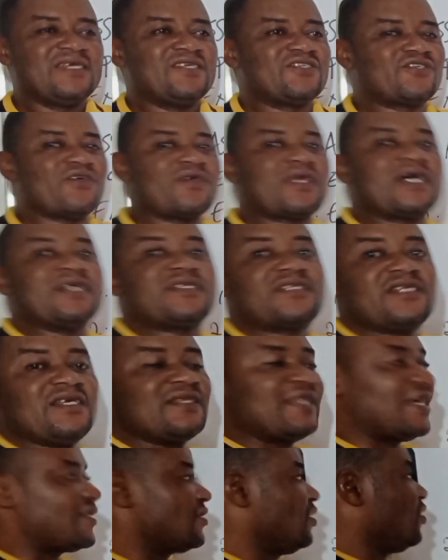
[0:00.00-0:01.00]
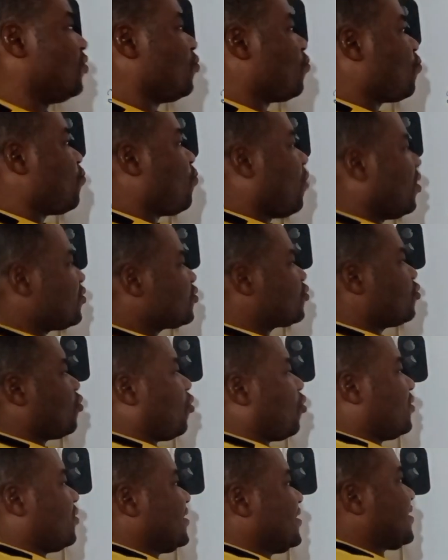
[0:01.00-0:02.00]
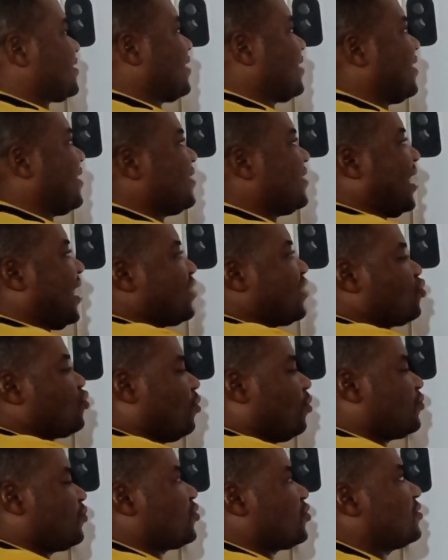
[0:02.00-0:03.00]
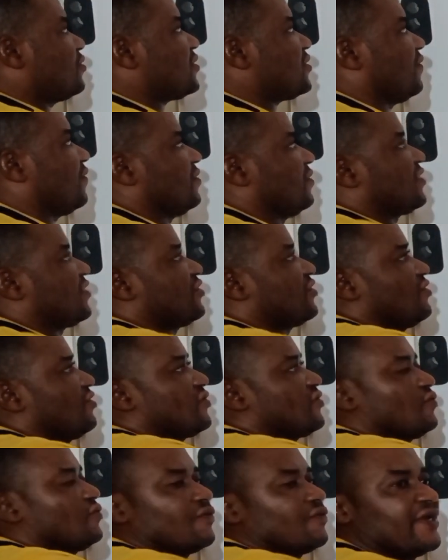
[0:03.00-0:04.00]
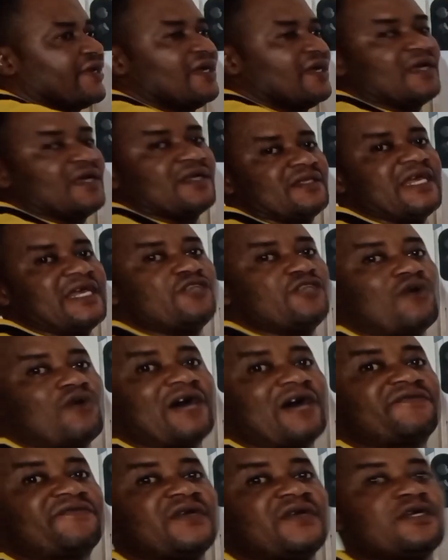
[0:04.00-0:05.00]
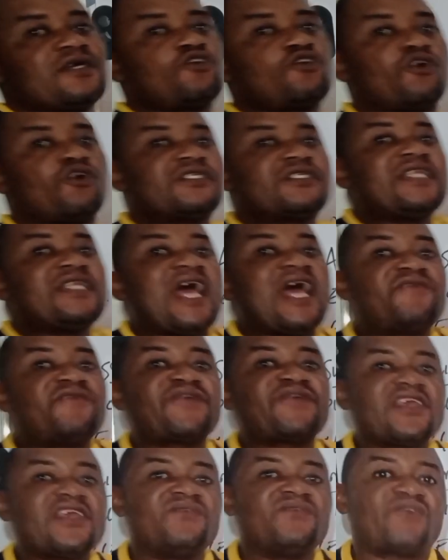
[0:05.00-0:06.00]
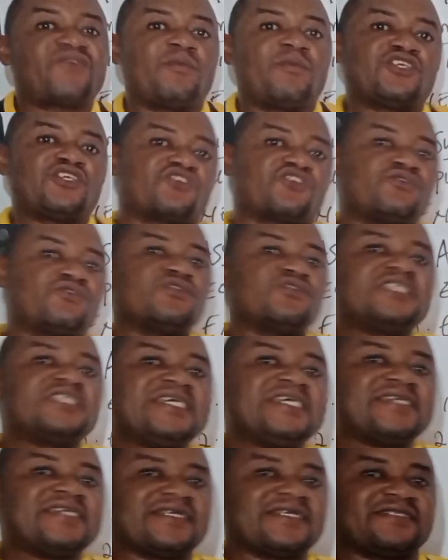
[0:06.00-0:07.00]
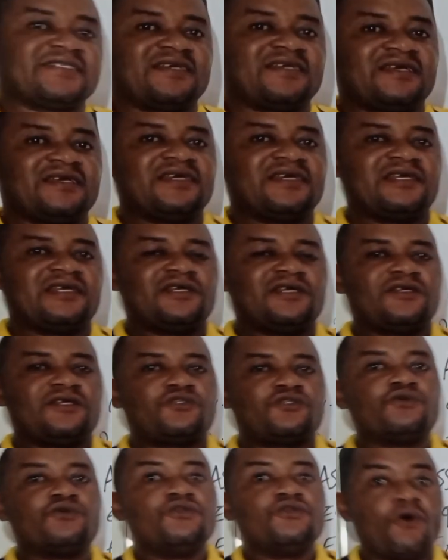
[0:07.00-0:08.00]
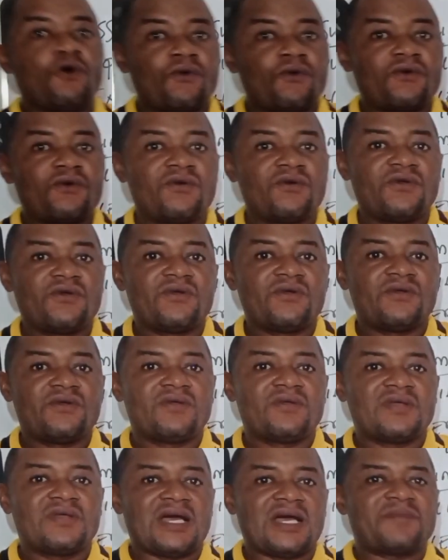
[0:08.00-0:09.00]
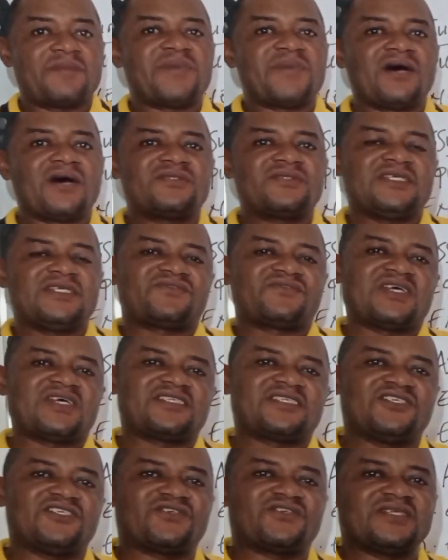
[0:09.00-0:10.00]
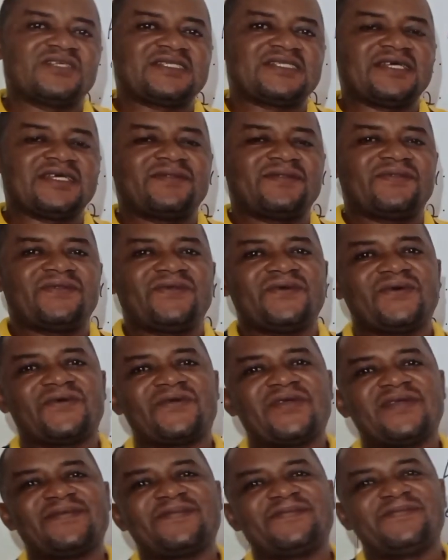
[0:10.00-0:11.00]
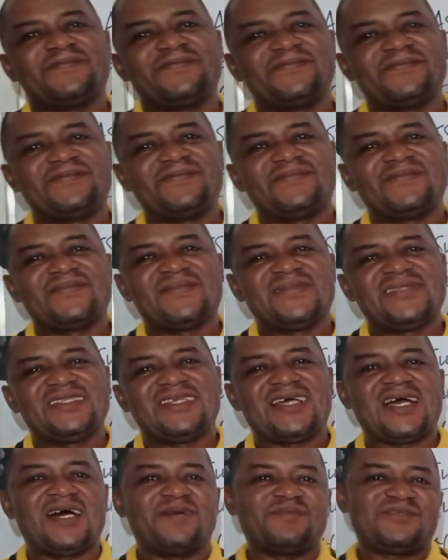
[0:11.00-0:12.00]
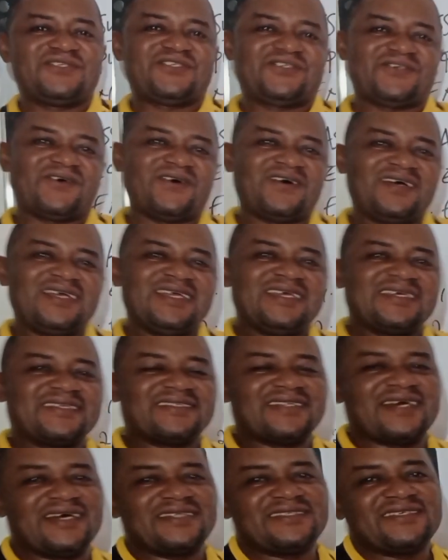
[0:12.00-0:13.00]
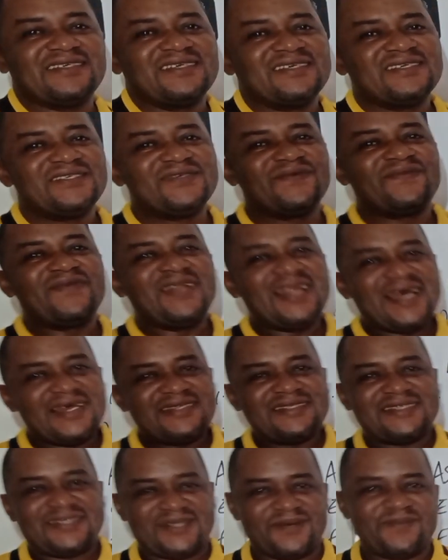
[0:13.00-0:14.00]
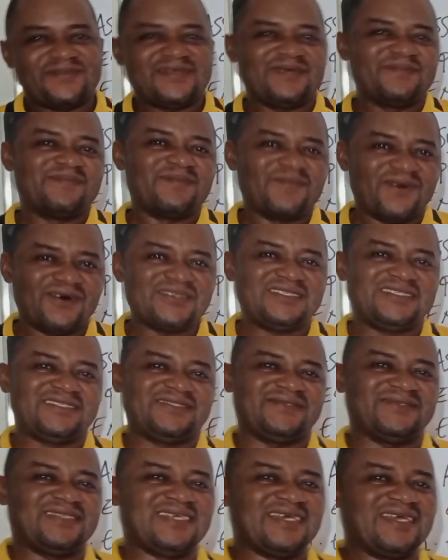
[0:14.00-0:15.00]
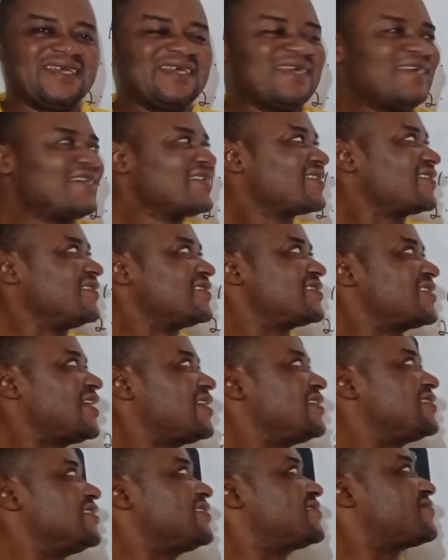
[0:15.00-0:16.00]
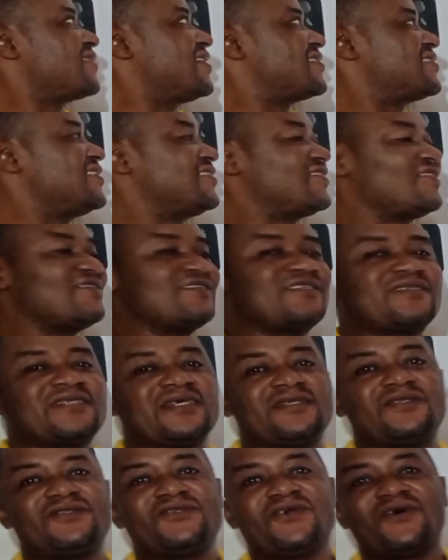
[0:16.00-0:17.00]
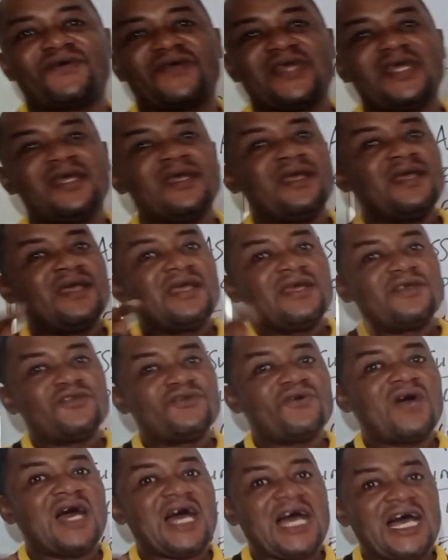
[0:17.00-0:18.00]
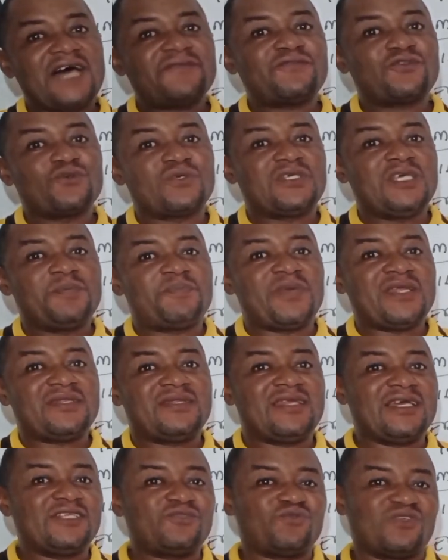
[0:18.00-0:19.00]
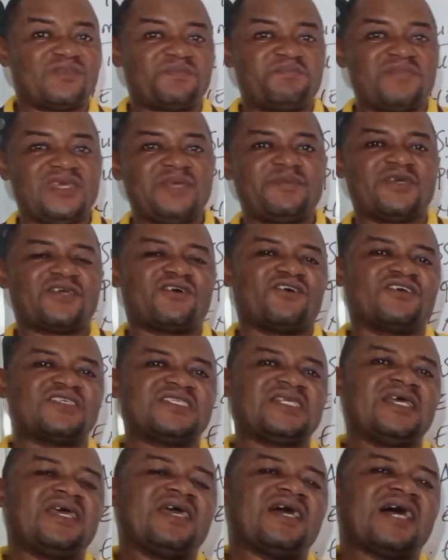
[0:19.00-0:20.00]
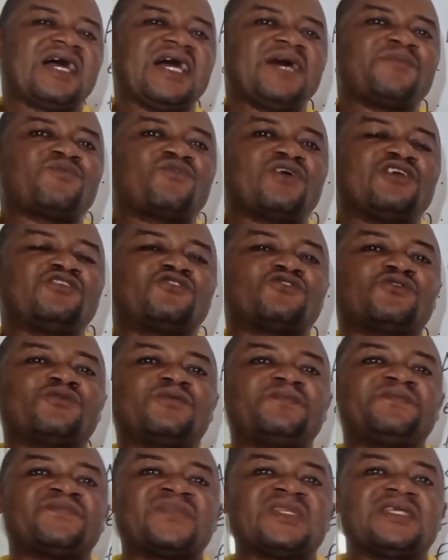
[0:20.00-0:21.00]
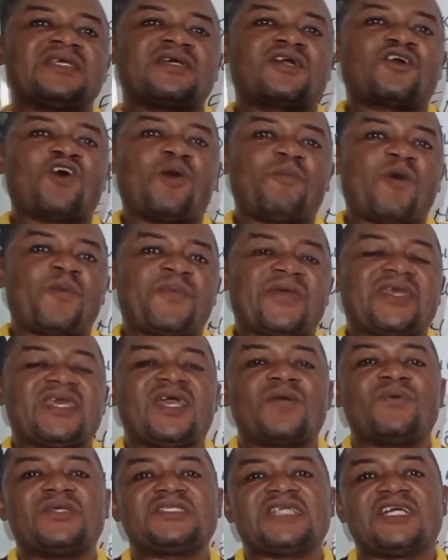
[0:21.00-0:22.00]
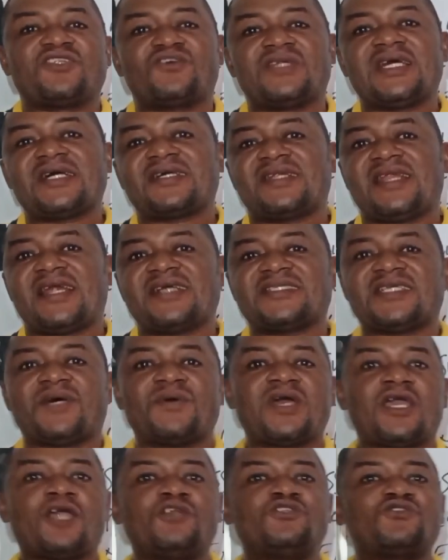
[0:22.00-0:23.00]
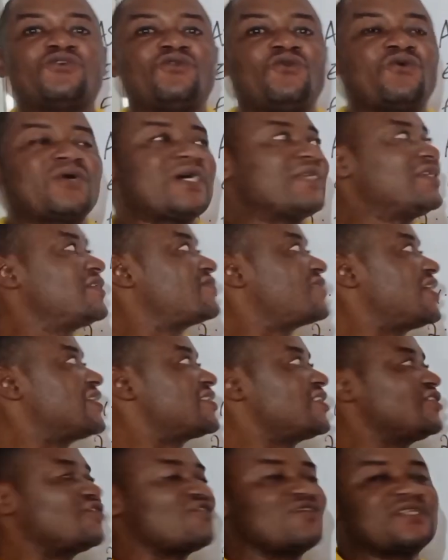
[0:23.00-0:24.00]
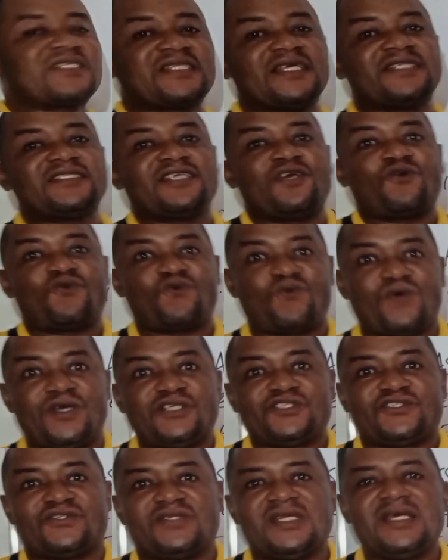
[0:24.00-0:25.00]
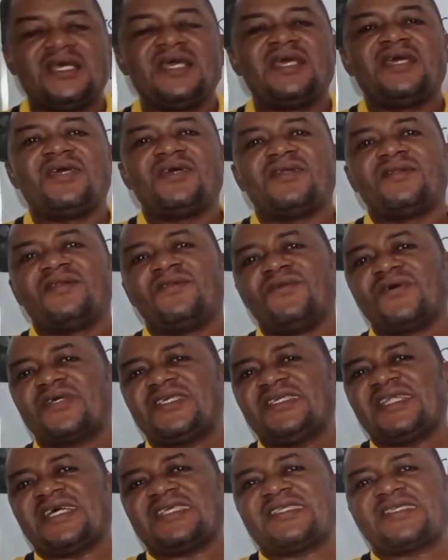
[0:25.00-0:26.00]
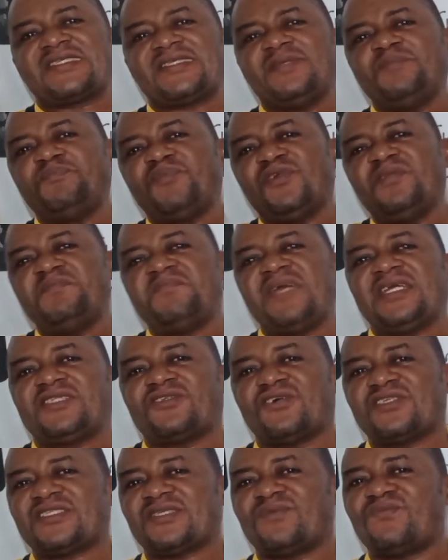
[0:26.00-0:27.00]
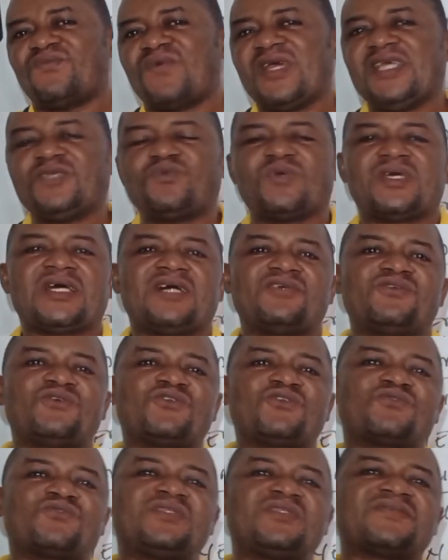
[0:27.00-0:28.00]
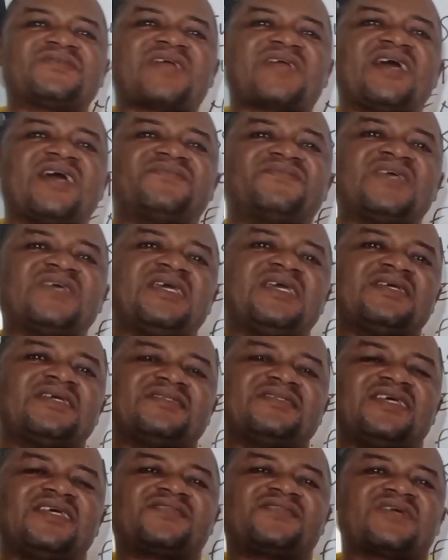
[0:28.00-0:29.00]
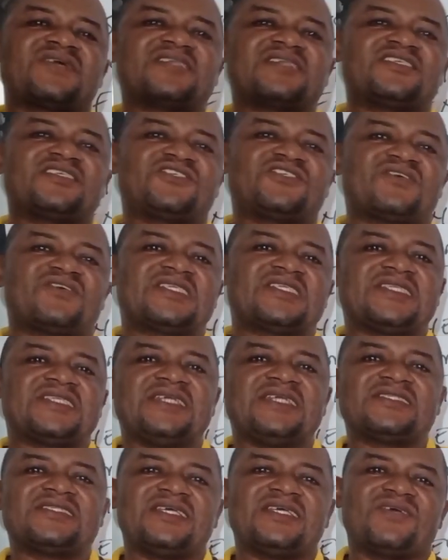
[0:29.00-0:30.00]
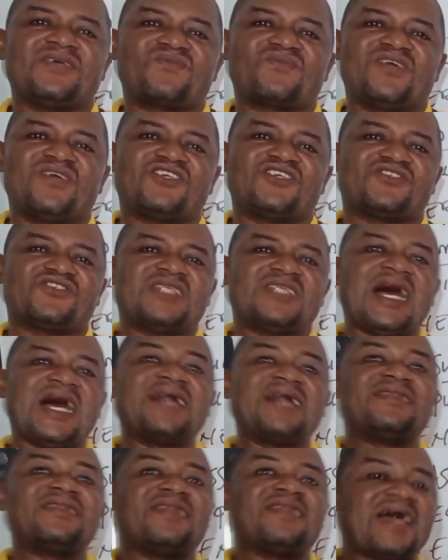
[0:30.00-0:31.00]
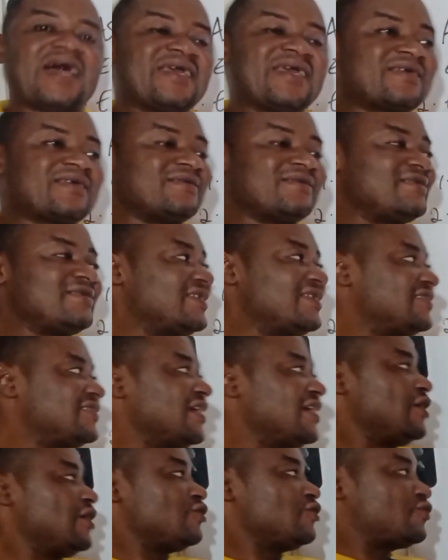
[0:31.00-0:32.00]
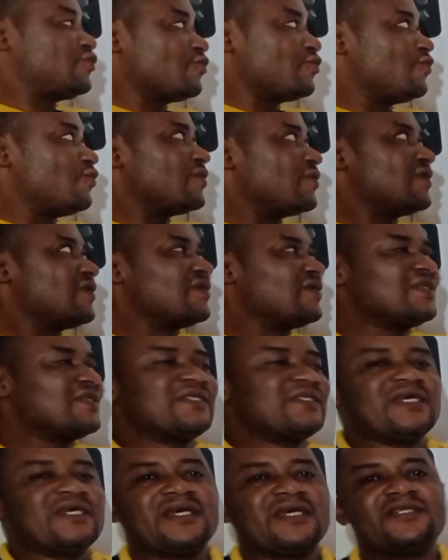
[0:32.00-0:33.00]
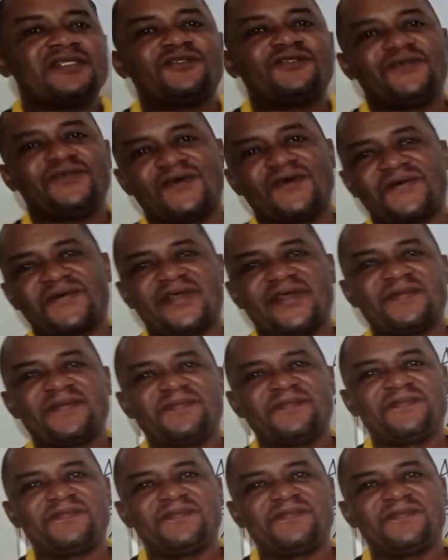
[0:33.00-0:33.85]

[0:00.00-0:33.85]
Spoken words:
So you can see that once you understand the assumptions of the transition theory, then you have gotten every information you needed to know about the transition state theory. I'm sure that you've learned something much today concerning the transition state theory. You have to keep a date with me, because I am going to come up again with another class that we're going to look at the transition state equation, looking at simple methods and ways we can use to derive the transition state equation and liken it to the theory.